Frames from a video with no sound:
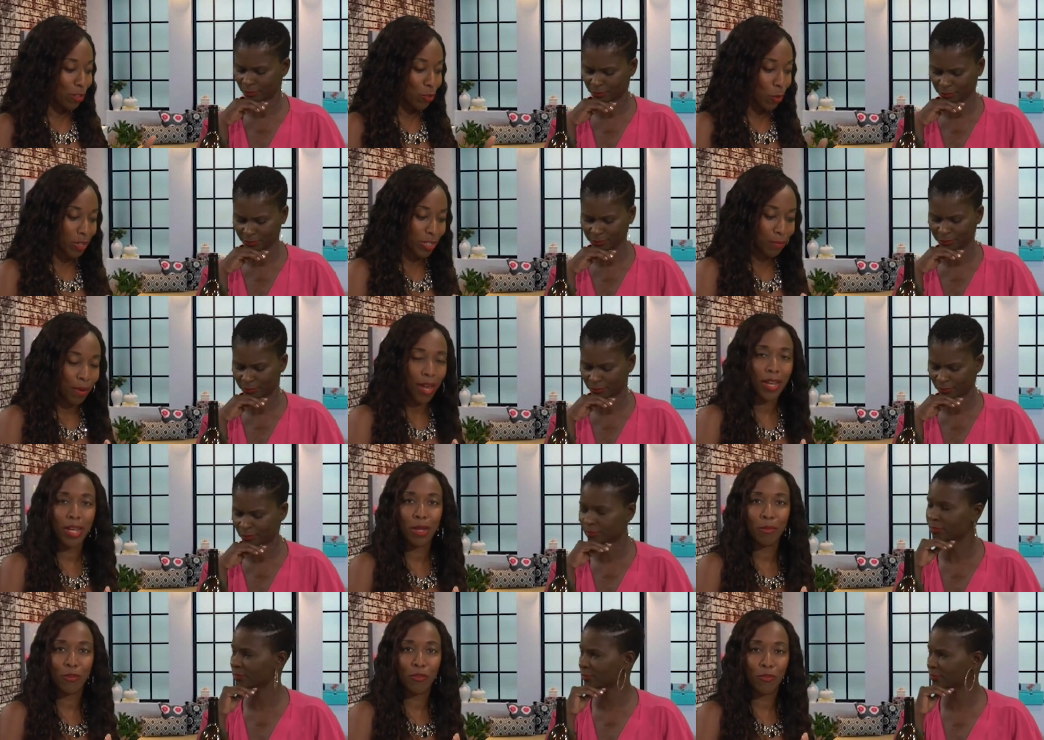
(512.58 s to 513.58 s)
Speaker 1: We talked about
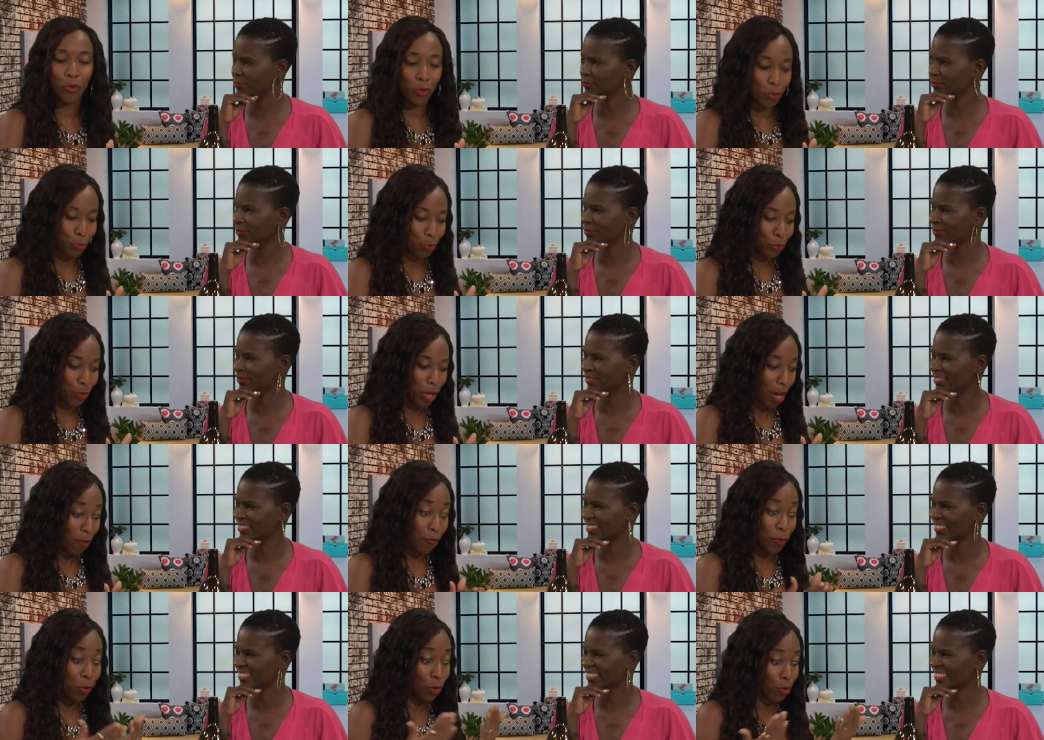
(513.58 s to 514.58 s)
him a few
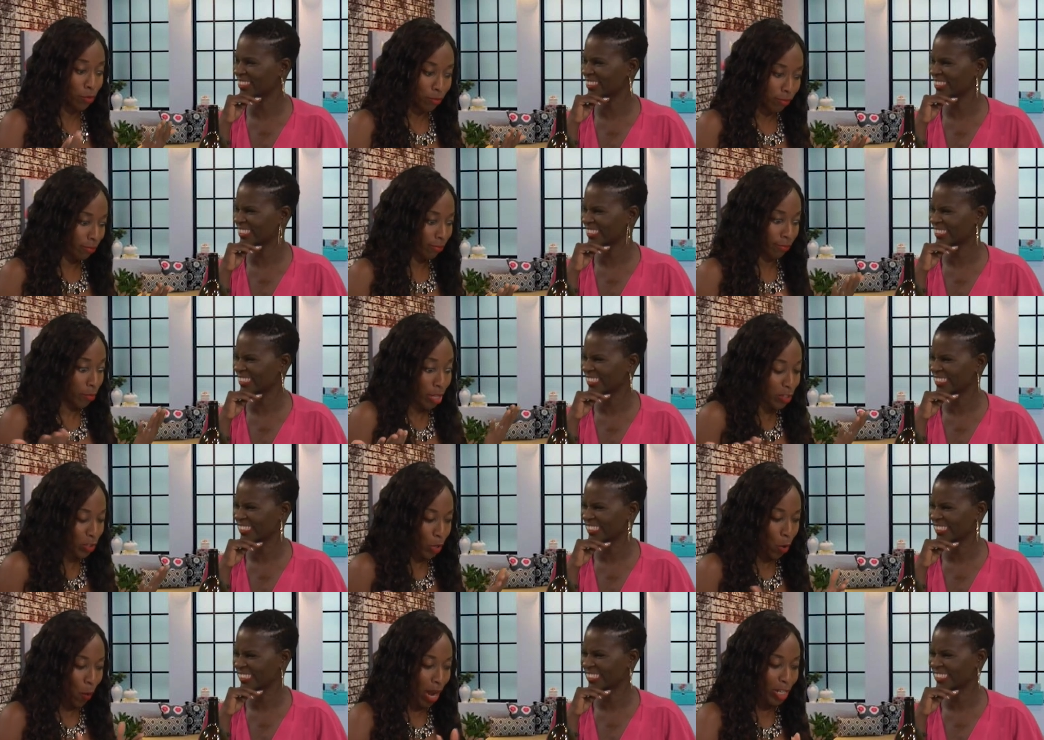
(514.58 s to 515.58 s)
few months
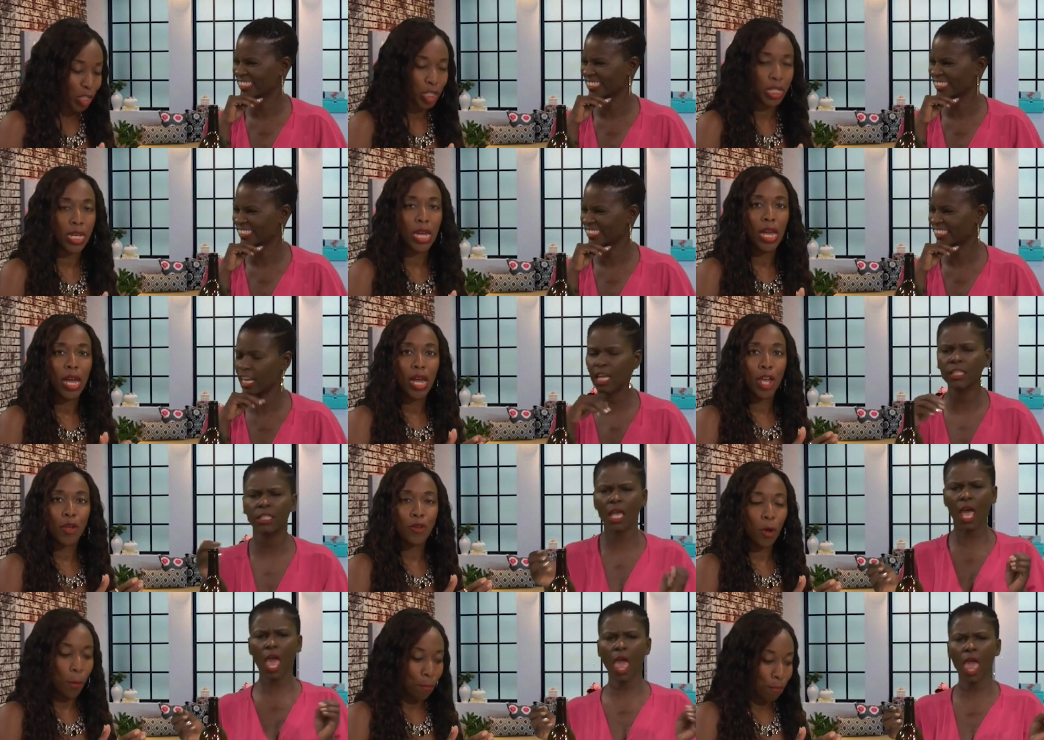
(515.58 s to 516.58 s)
ago, actually.
Speaker 2: It's
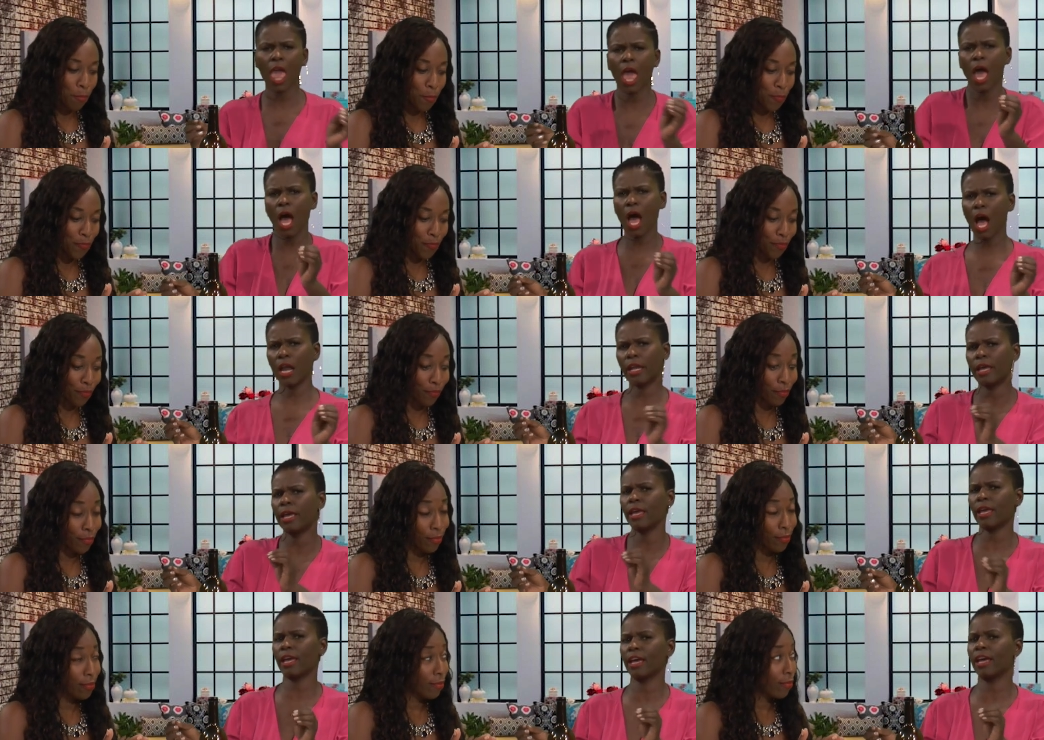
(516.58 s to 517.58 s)
you know, getting hot
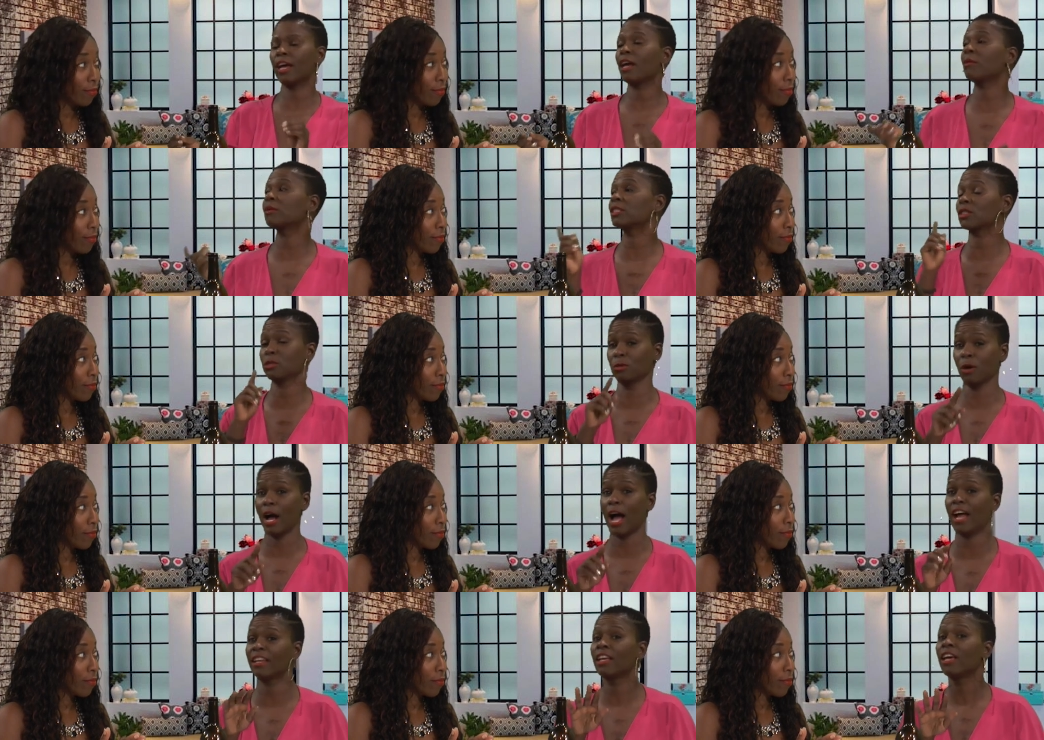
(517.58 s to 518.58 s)
in mm, here. It was too
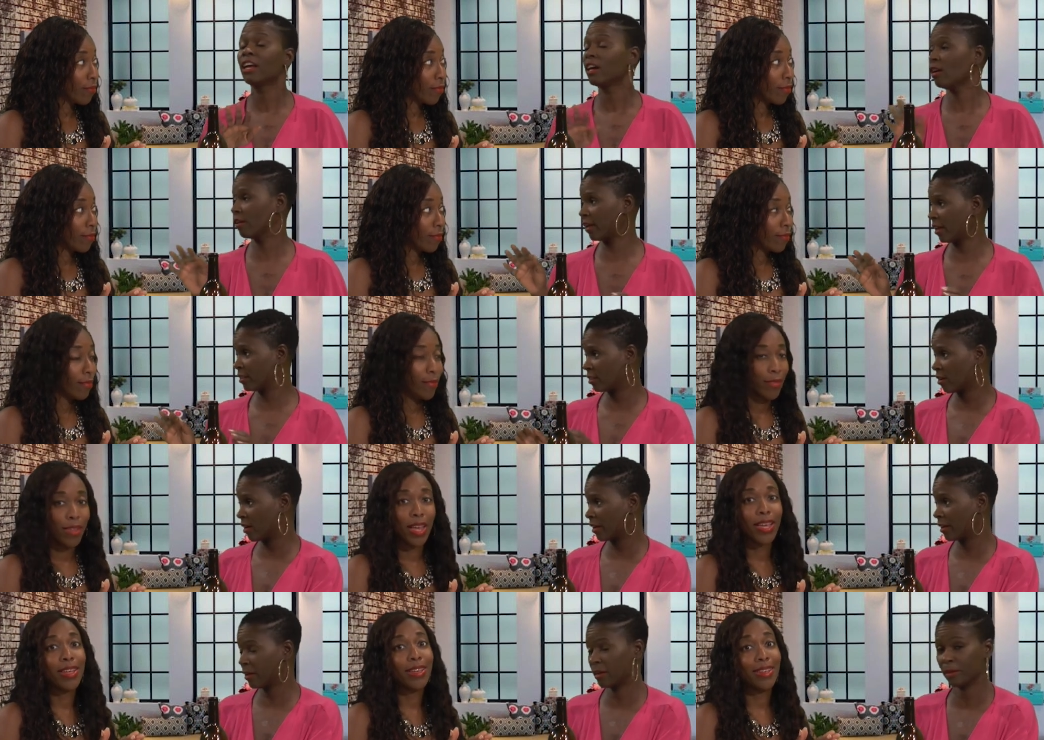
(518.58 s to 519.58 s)
hot. Okay,
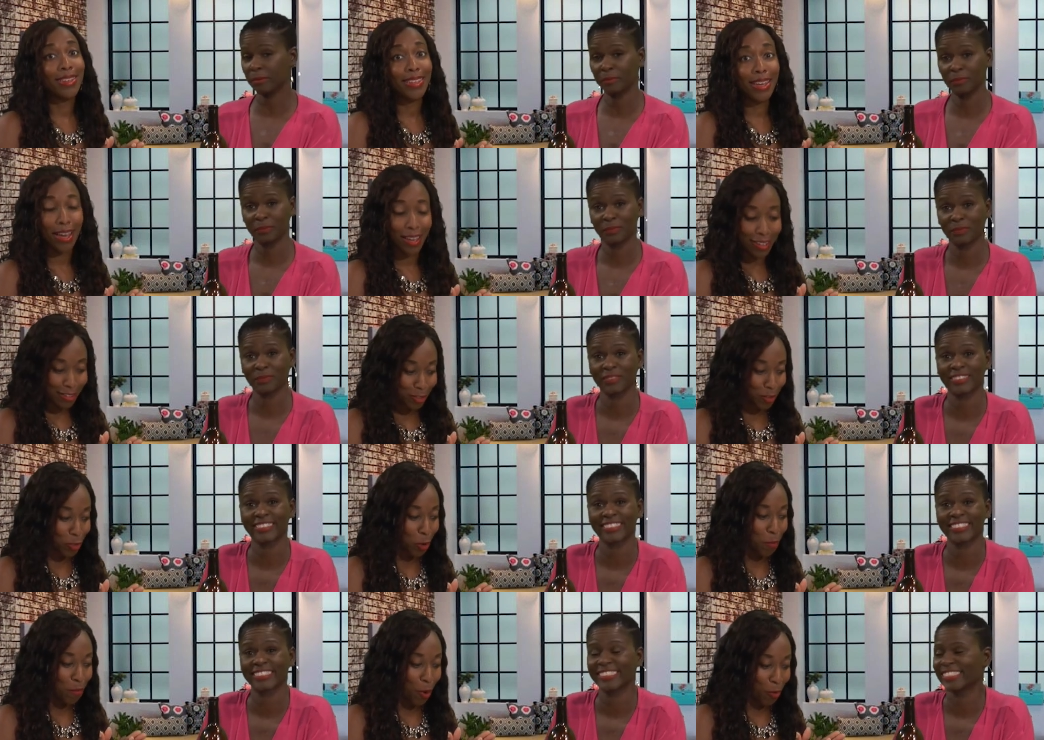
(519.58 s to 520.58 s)
sorry. Go ahead. Yeah.
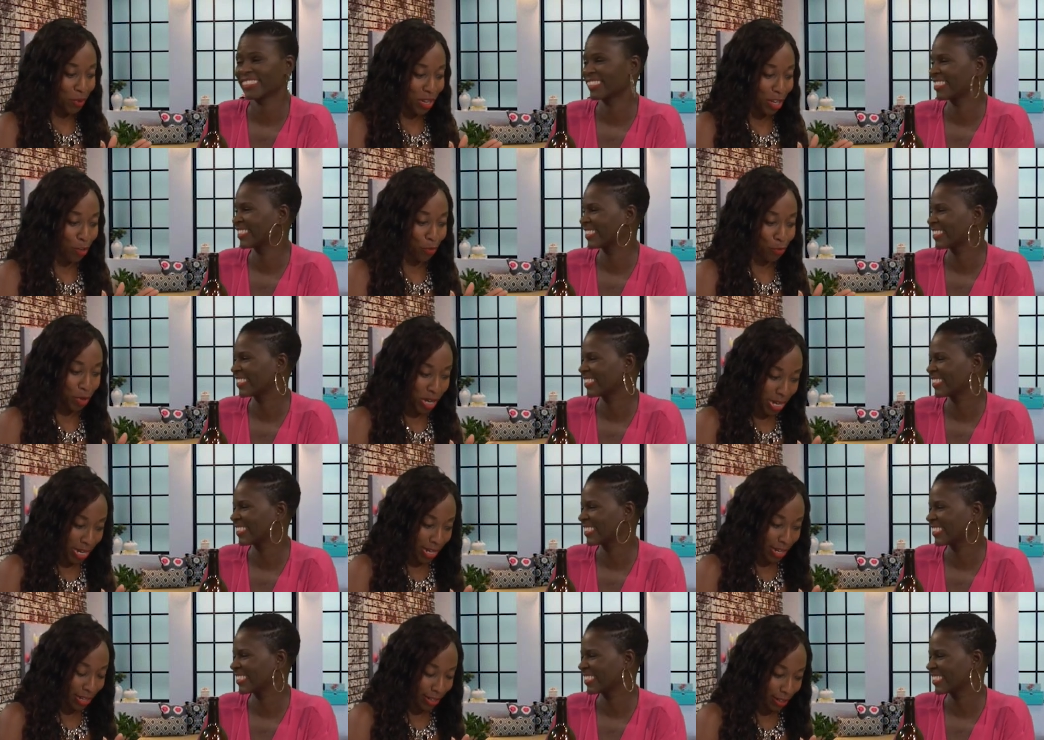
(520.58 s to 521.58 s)
Speaker 1: So Monique
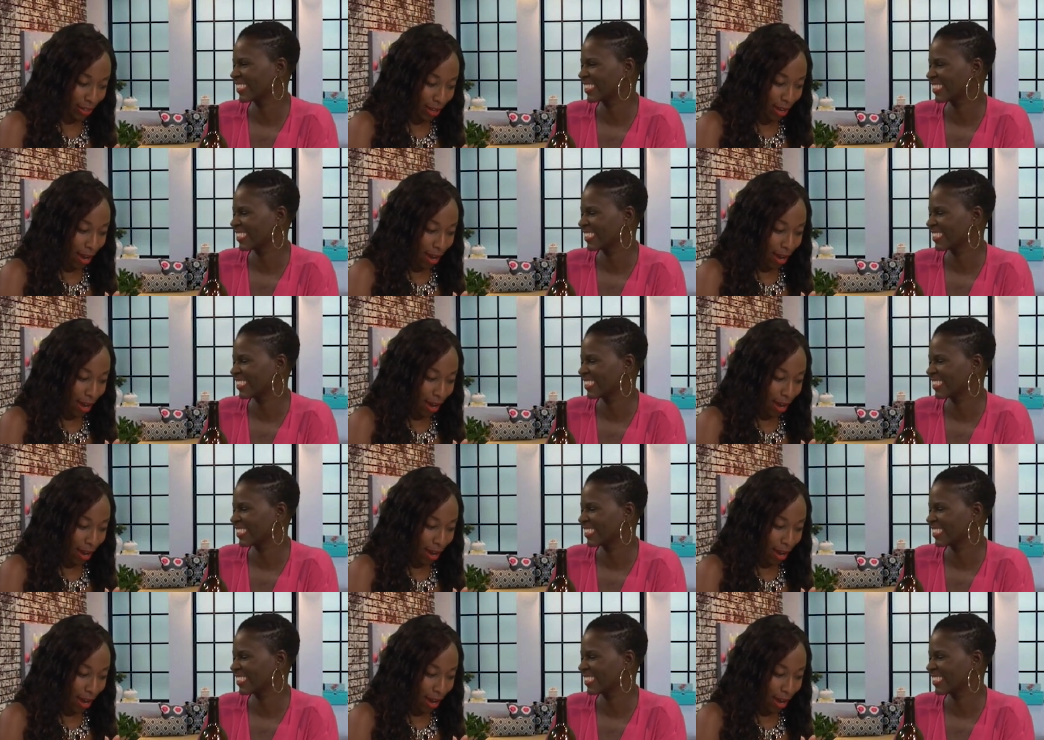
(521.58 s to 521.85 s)
Greene,